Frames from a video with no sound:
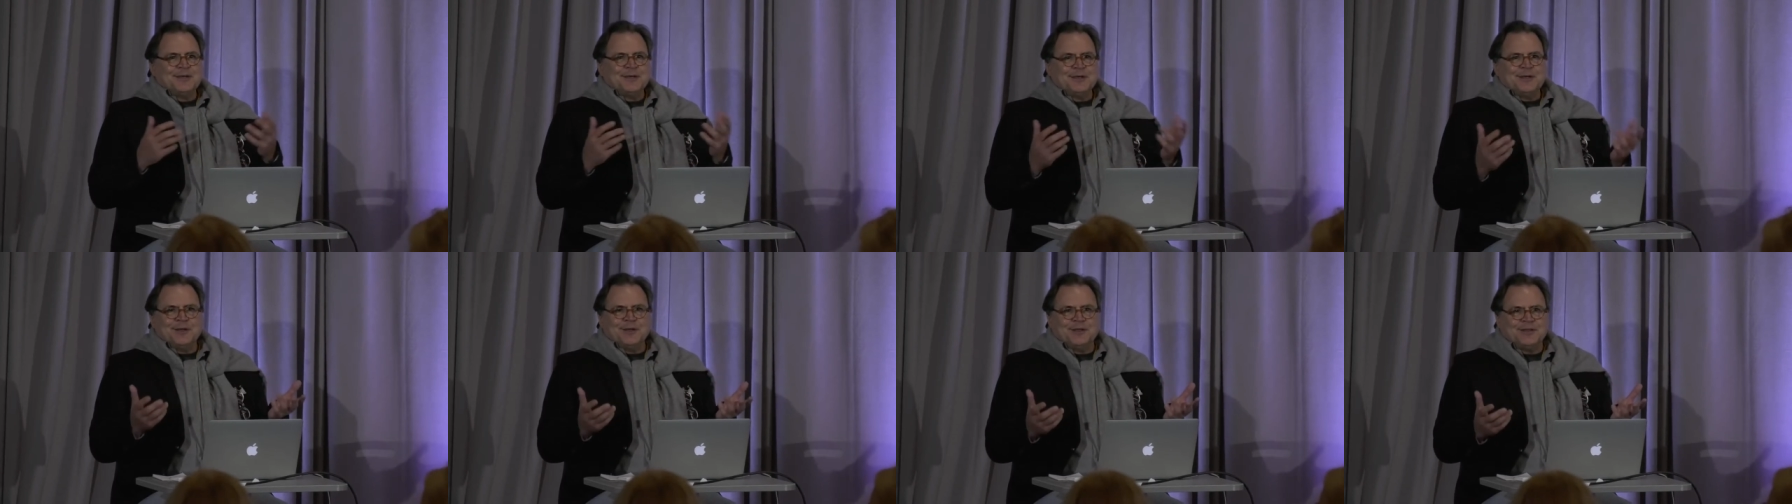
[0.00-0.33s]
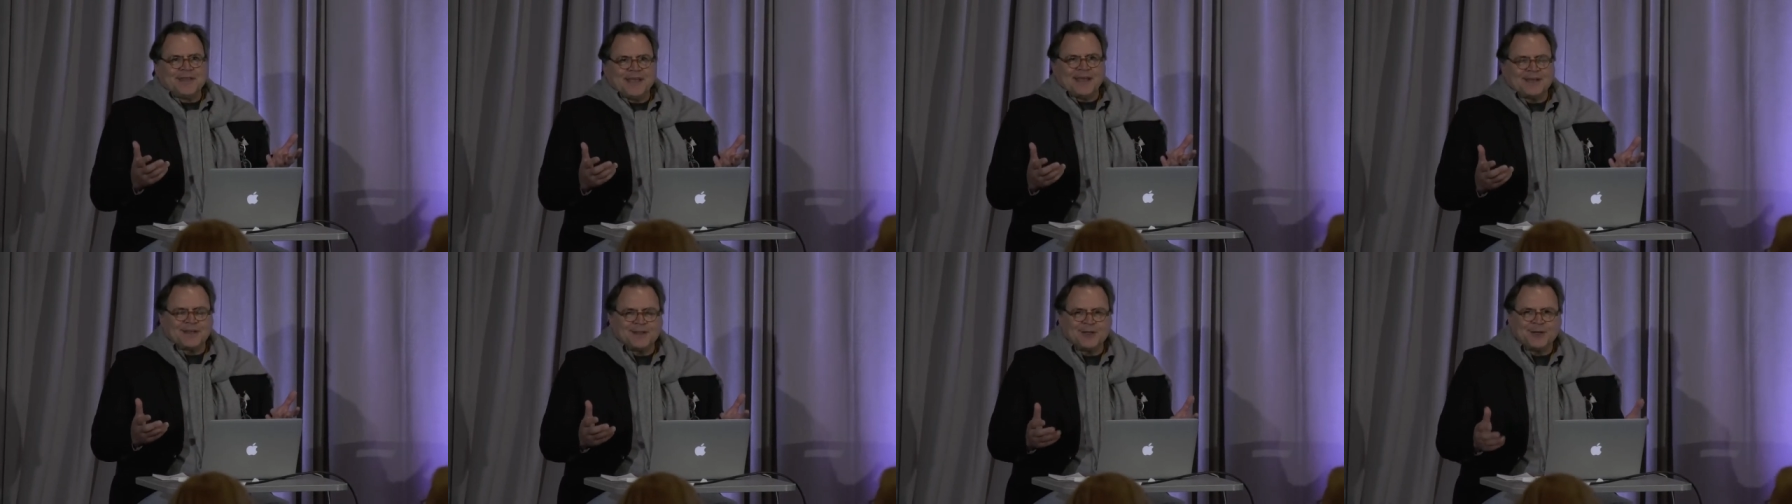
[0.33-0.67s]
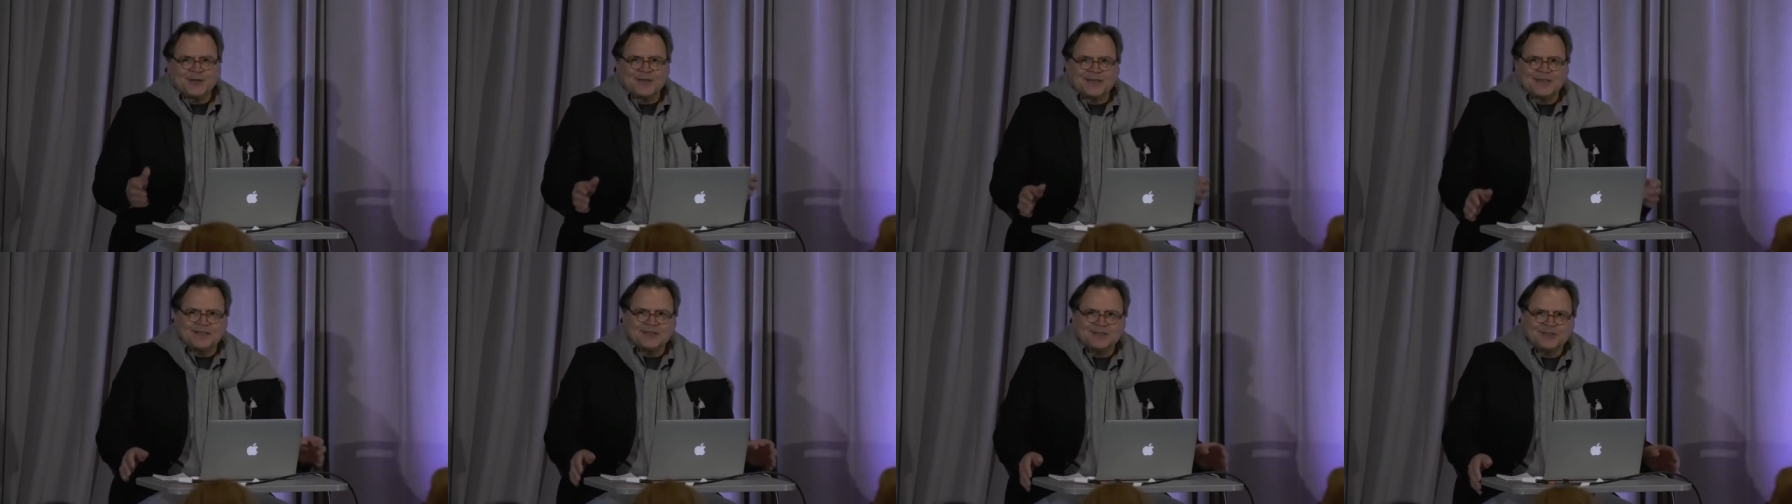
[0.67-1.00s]
you know, you take a
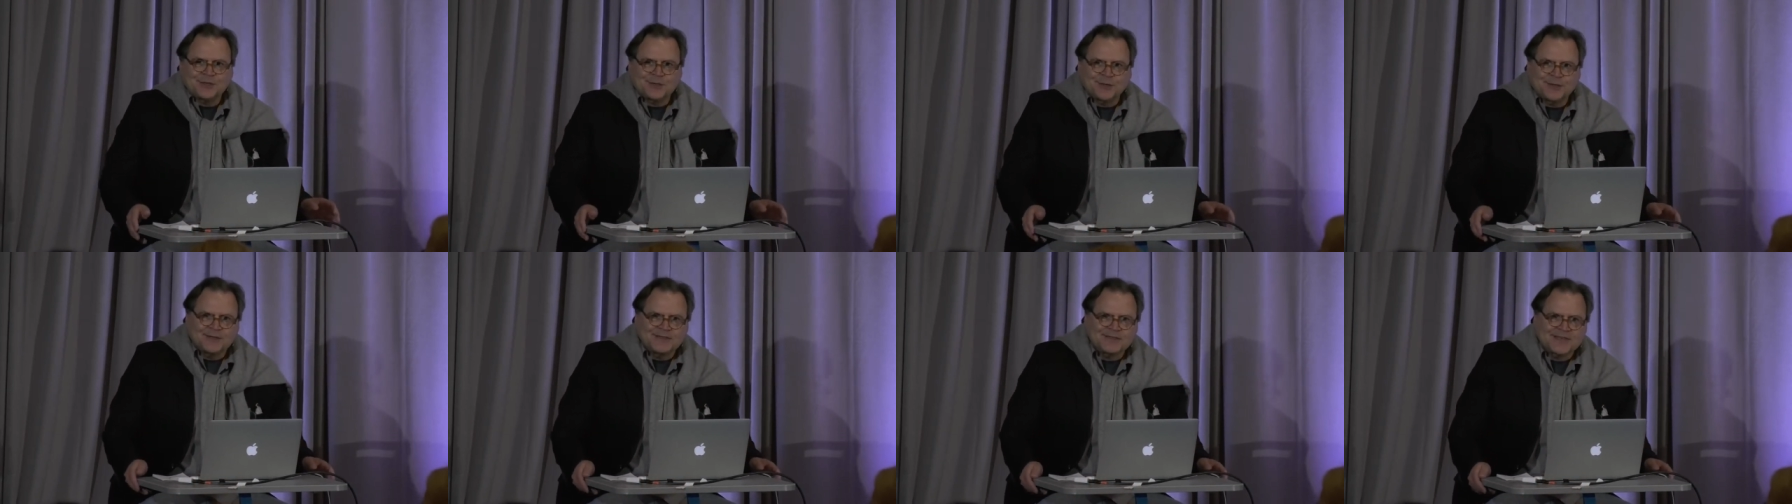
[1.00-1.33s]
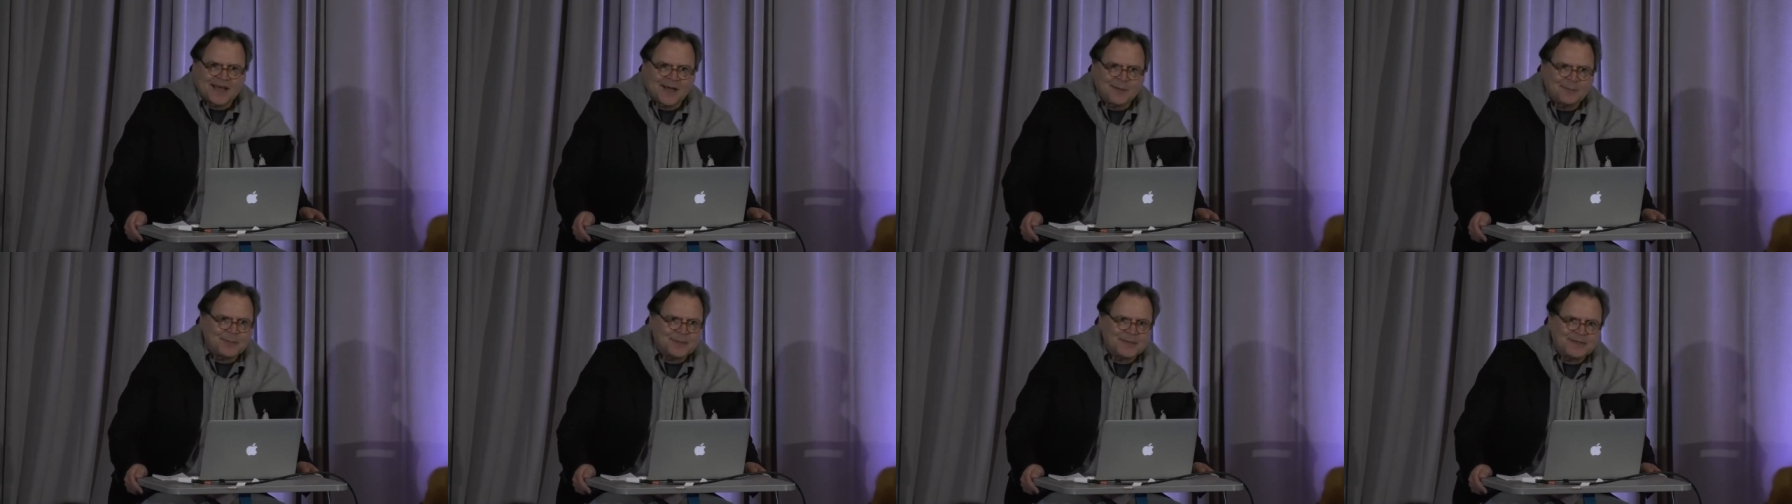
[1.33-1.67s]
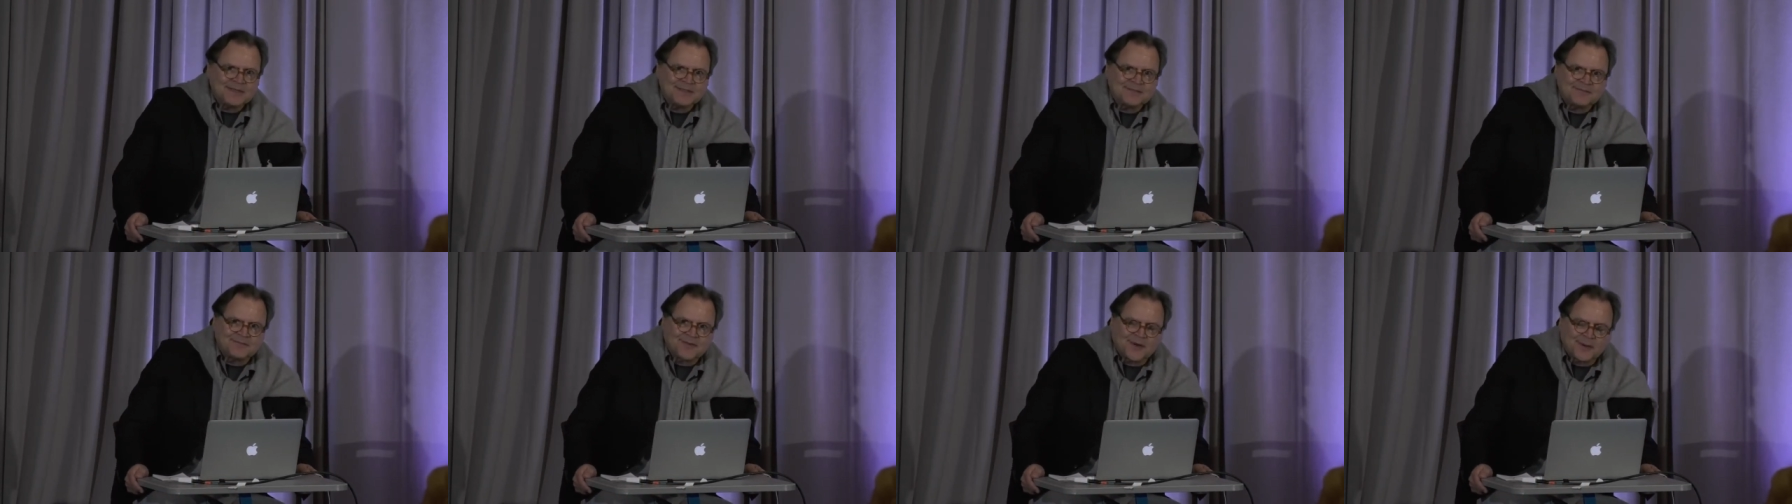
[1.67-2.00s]
look at insurance
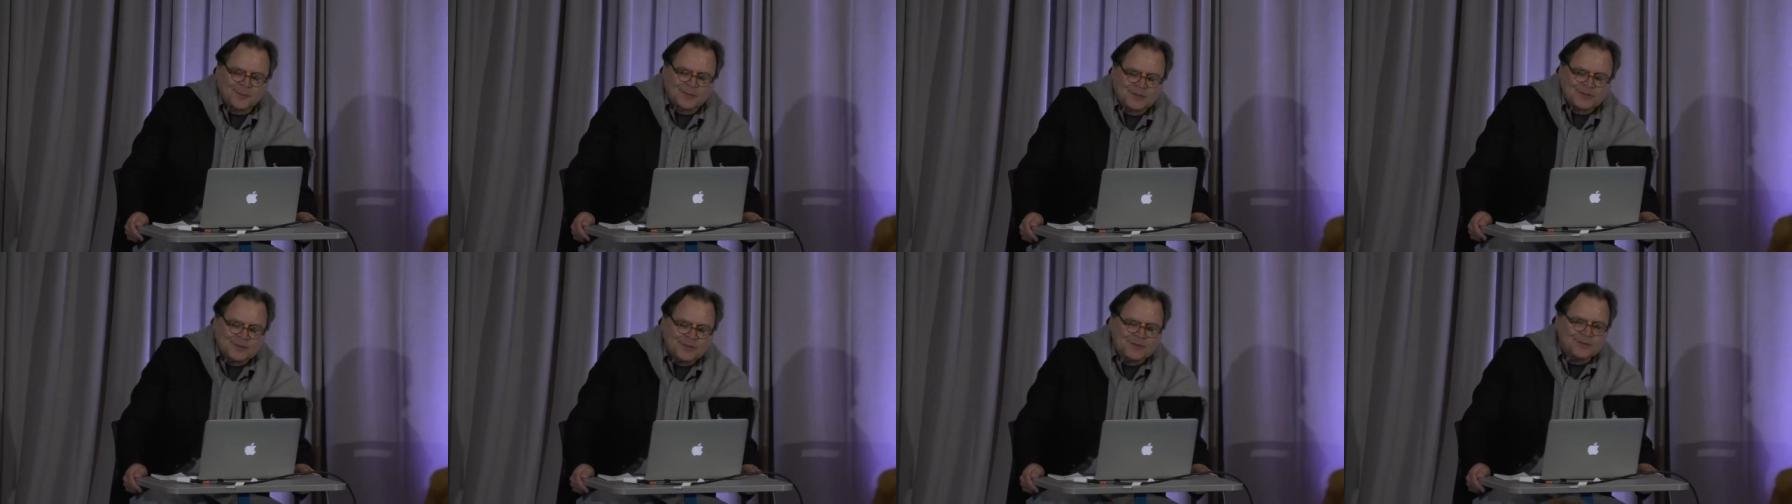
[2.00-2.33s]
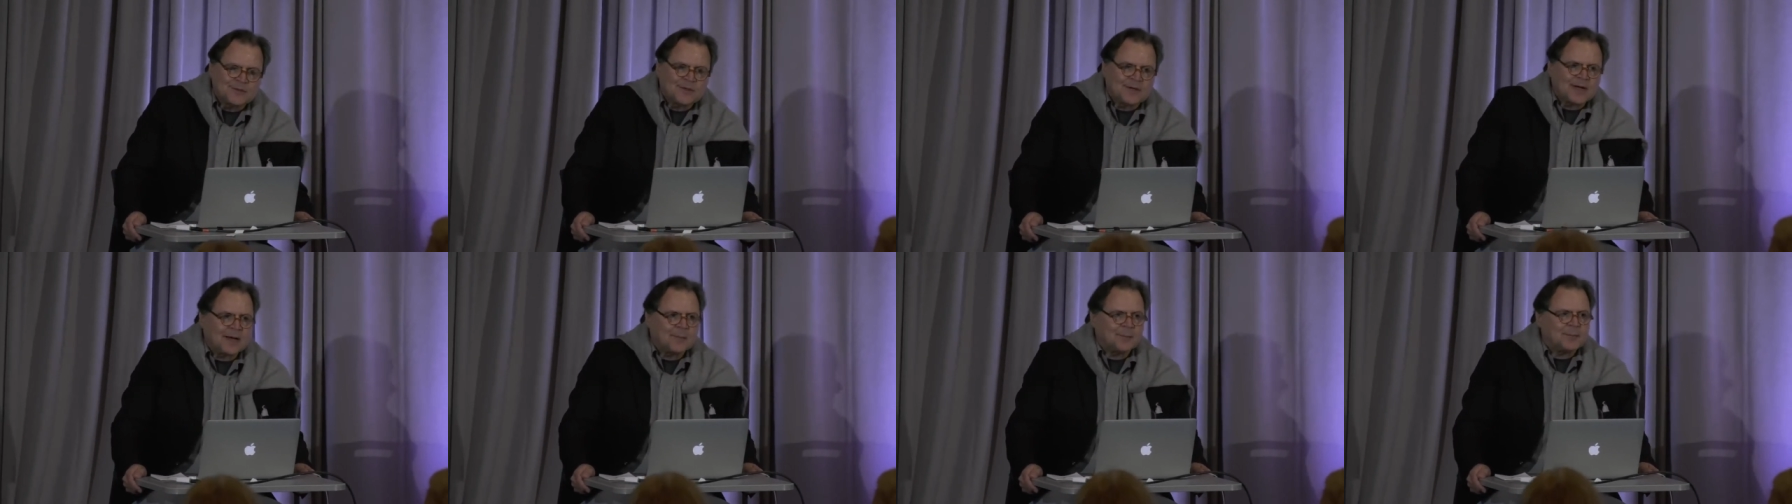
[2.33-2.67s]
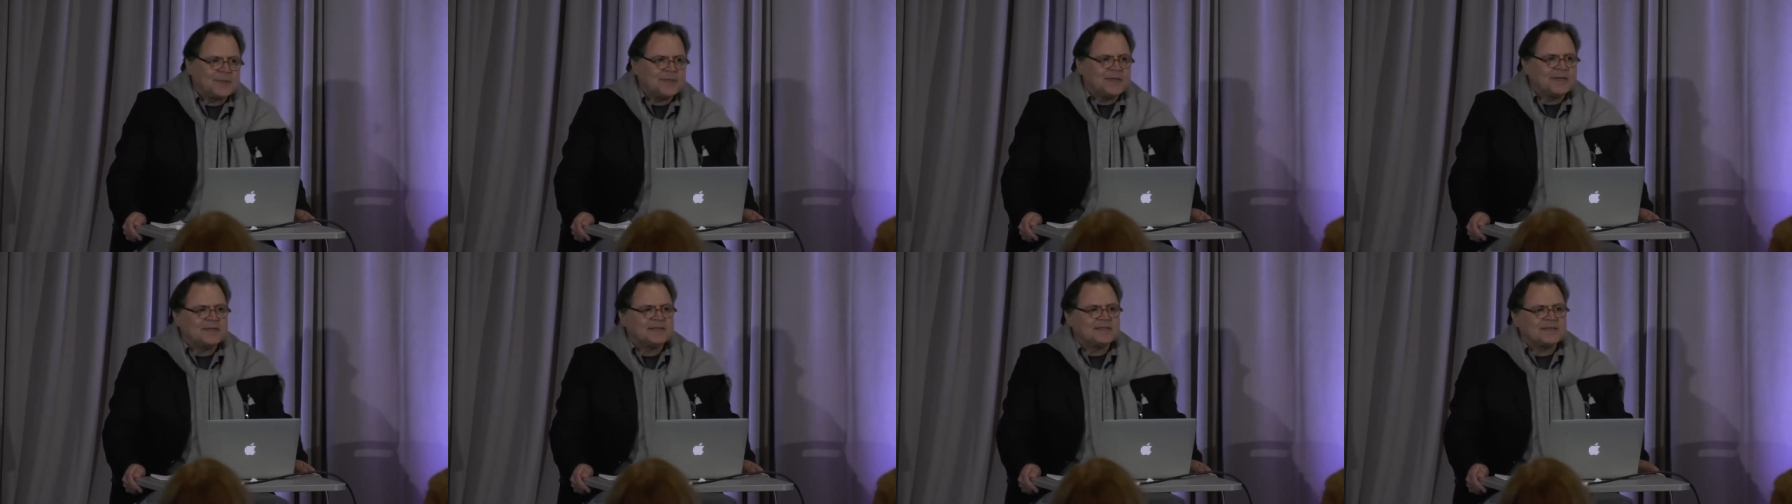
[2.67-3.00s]
companies and pharmaceutical
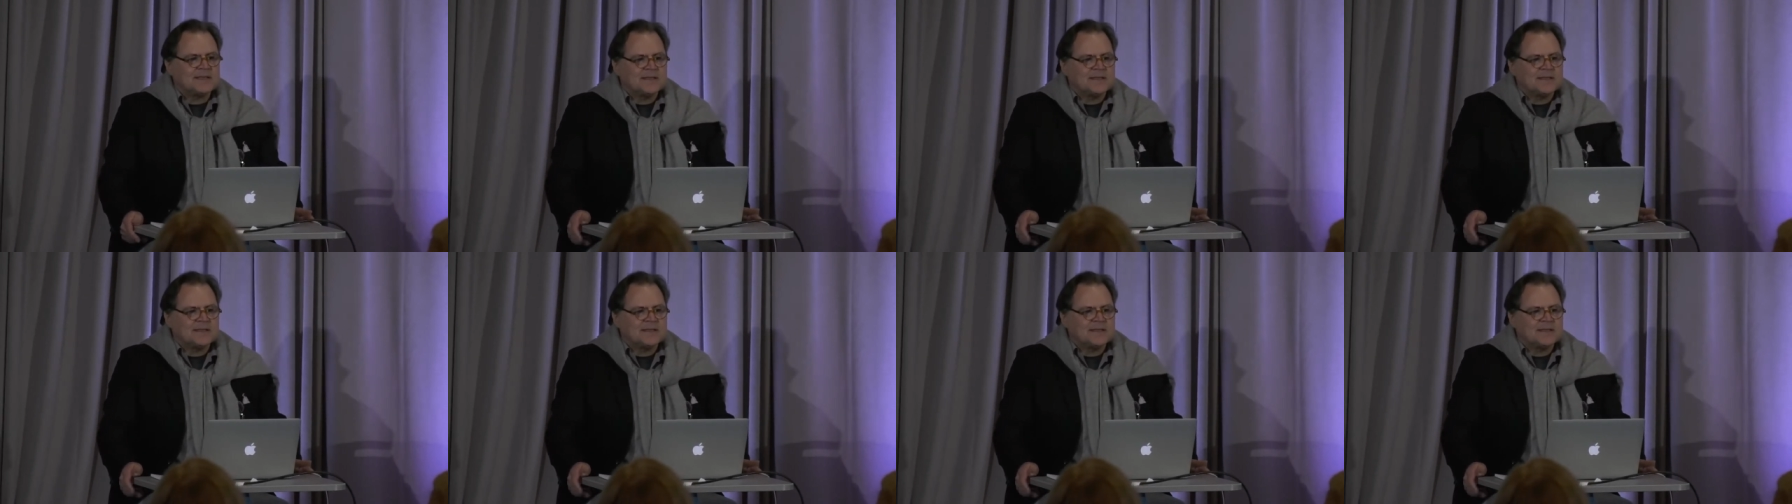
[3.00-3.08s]
companies,